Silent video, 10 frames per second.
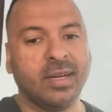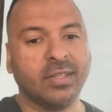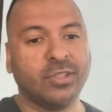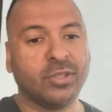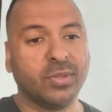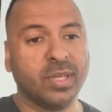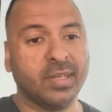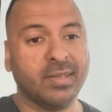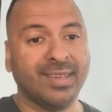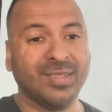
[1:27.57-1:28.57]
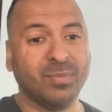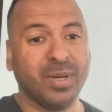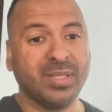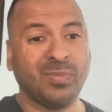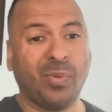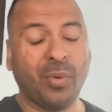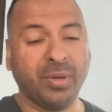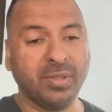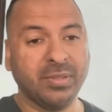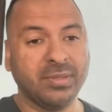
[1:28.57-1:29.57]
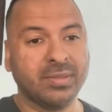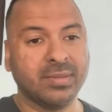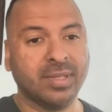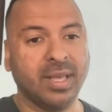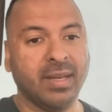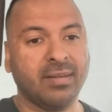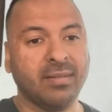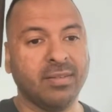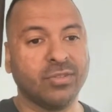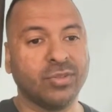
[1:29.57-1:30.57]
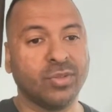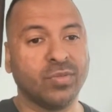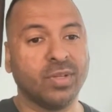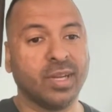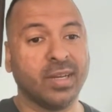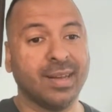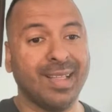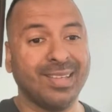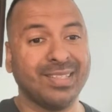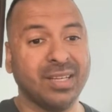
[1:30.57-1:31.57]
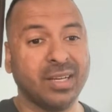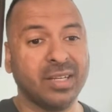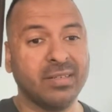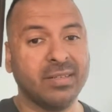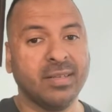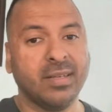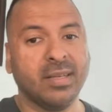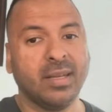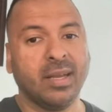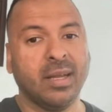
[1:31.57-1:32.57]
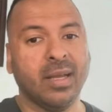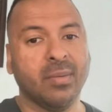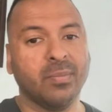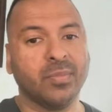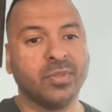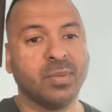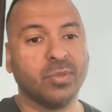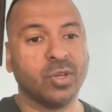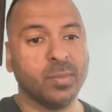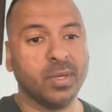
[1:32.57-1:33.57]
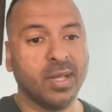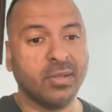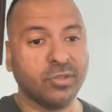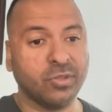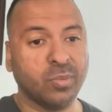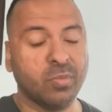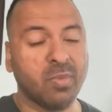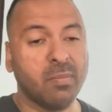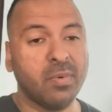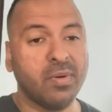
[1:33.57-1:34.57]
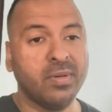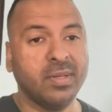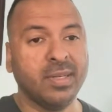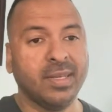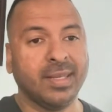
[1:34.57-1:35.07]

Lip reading: articulate as much points that is sort of like a knowledge nugget, some terminology to remember.